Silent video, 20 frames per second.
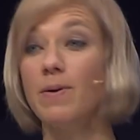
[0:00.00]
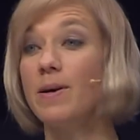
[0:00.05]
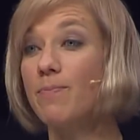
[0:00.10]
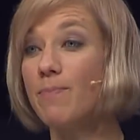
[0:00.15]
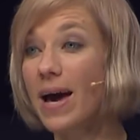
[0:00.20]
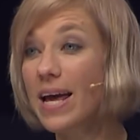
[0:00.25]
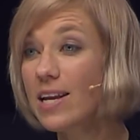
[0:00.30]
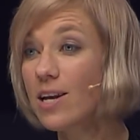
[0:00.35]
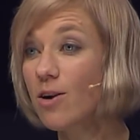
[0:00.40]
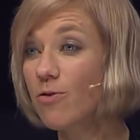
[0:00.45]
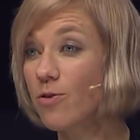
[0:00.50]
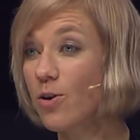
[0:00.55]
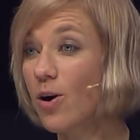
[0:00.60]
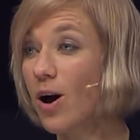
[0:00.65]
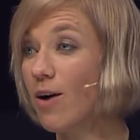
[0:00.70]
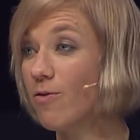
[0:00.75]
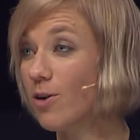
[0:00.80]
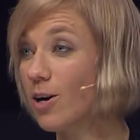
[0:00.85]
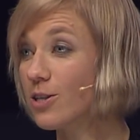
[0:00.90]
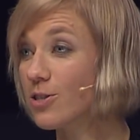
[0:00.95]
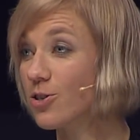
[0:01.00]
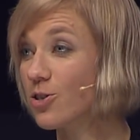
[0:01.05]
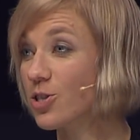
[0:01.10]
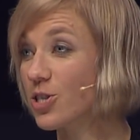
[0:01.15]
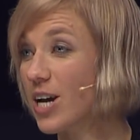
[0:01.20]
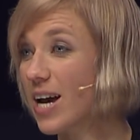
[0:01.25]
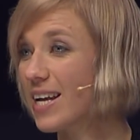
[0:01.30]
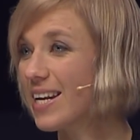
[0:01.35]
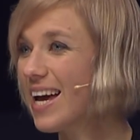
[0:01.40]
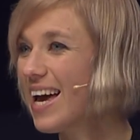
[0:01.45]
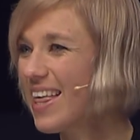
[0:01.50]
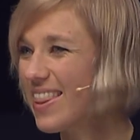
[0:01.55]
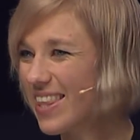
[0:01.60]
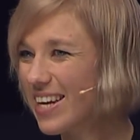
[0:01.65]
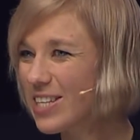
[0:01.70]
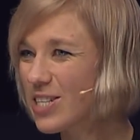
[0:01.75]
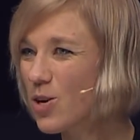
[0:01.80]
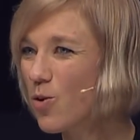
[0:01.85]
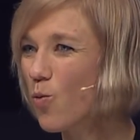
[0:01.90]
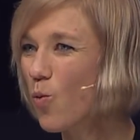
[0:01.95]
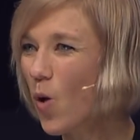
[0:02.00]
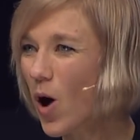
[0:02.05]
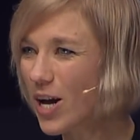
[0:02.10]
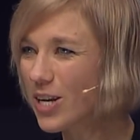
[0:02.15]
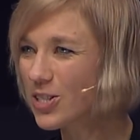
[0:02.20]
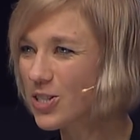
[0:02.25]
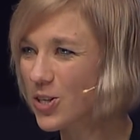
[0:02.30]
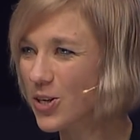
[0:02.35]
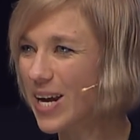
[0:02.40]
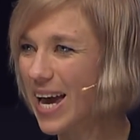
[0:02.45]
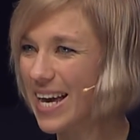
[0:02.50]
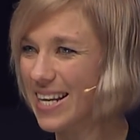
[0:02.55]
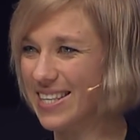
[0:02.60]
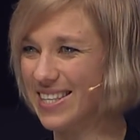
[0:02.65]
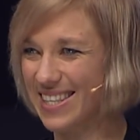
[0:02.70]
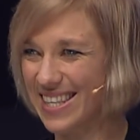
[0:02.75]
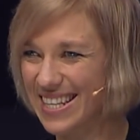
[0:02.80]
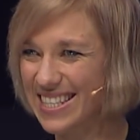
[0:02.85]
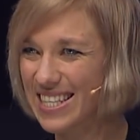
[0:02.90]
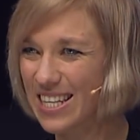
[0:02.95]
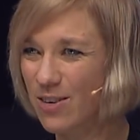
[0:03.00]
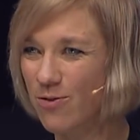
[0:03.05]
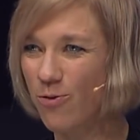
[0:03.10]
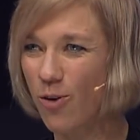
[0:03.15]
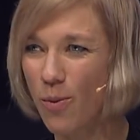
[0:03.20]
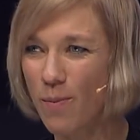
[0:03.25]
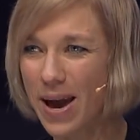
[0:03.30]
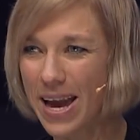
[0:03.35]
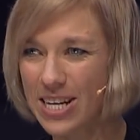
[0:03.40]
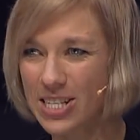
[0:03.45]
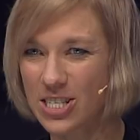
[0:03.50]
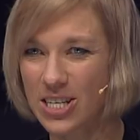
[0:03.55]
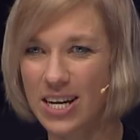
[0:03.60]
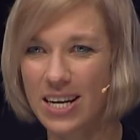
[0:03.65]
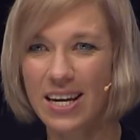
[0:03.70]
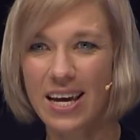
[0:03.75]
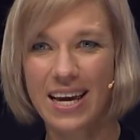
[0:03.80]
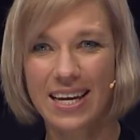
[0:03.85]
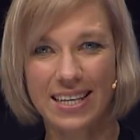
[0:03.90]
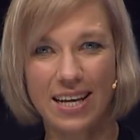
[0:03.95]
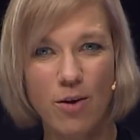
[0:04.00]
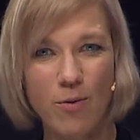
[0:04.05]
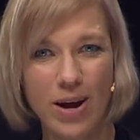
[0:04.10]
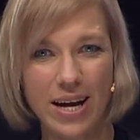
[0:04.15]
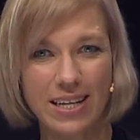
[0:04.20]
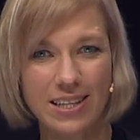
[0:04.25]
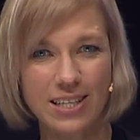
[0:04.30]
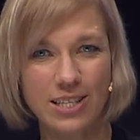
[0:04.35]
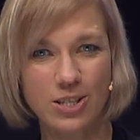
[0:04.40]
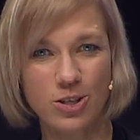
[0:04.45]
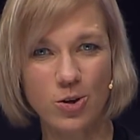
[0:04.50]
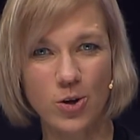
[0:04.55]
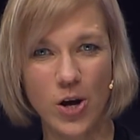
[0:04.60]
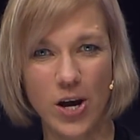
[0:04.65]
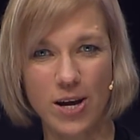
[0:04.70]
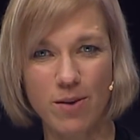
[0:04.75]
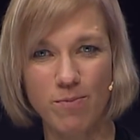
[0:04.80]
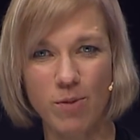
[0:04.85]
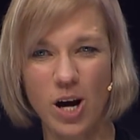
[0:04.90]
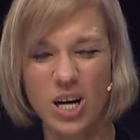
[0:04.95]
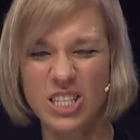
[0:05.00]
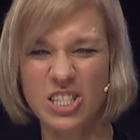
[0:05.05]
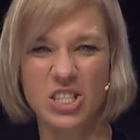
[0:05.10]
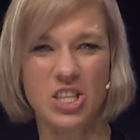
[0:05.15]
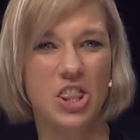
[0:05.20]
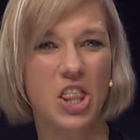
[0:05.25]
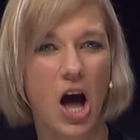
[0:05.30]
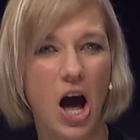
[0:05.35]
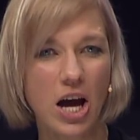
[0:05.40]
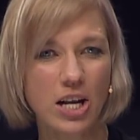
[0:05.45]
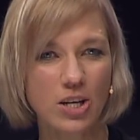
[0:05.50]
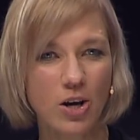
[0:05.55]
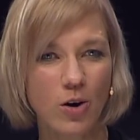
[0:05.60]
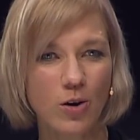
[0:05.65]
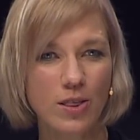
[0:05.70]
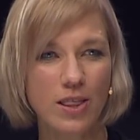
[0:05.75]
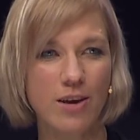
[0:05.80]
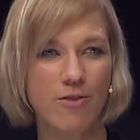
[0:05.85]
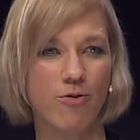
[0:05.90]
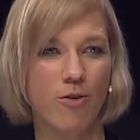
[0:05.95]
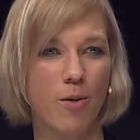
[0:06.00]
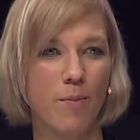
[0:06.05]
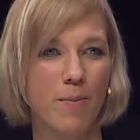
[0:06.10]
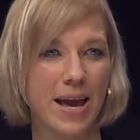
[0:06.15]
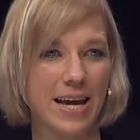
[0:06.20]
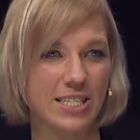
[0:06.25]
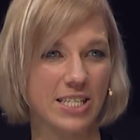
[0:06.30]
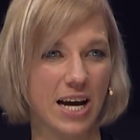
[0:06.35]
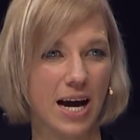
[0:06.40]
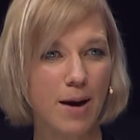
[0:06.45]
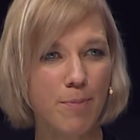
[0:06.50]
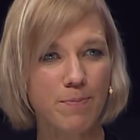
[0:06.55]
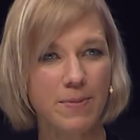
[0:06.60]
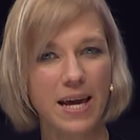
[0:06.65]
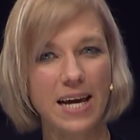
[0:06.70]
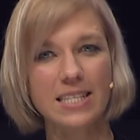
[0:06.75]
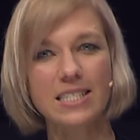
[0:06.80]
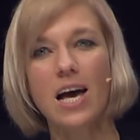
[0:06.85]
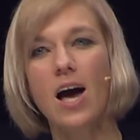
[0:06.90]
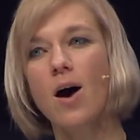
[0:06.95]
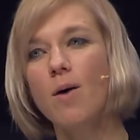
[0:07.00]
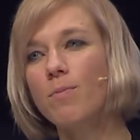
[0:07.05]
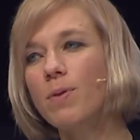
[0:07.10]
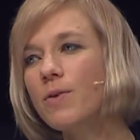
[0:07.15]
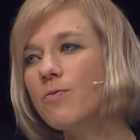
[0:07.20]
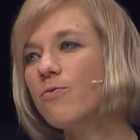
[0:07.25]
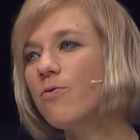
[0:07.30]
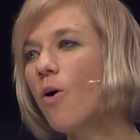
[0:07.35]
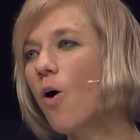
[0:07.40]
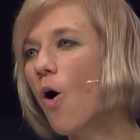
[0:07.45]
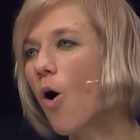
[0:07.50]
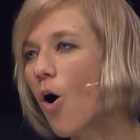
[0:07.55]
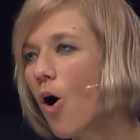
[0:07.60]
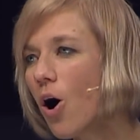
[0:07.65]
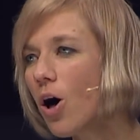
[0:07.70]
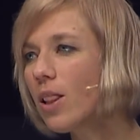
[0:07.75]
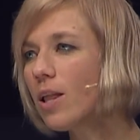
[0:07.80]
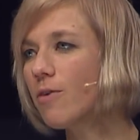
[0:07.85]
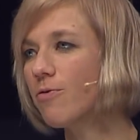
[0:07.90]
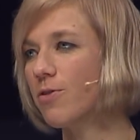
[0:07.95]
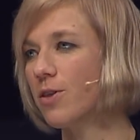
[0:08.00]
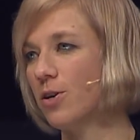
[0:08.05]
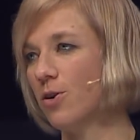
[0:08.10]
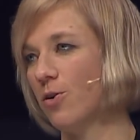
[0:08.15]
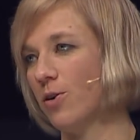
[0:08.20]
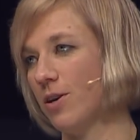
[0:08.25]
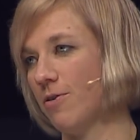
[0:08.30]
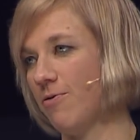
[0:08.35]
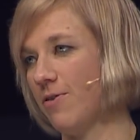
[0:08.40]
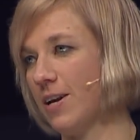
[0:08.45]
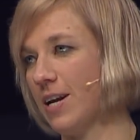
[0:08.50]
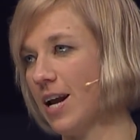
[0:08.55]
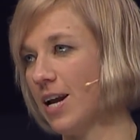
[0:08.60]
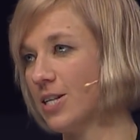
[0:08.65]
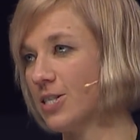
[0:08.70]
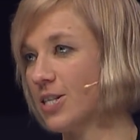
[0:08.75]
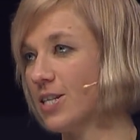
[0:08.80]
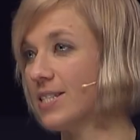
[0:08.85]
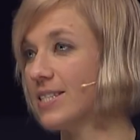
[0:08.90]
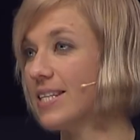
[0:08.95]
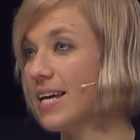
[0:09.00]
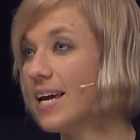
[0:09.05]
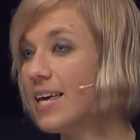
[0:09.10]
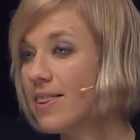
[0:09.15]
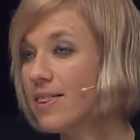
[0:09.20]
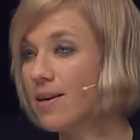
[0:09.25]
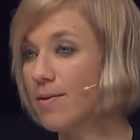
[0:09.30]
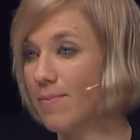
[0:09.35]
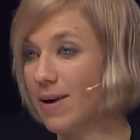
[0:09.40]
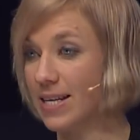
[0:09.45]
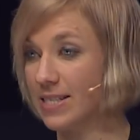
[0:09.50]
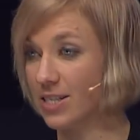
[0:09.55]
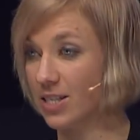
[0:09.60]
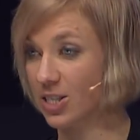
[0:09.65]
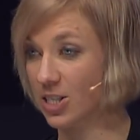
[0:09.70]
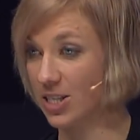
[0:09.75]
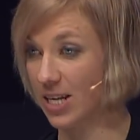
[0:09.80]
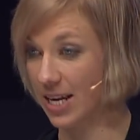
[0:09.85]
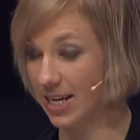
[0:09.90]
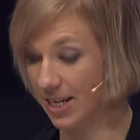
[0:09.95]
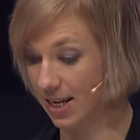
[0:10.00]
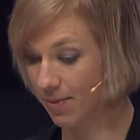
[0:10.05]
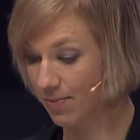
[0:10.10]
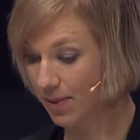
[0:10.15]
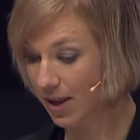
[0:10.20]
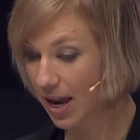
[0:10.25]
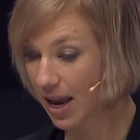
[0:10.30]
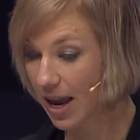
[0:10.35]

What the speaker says: But many of you have also shared that you want to get this information directly to your inbox, not only for major updates, but for all of the notifications in the Message Center.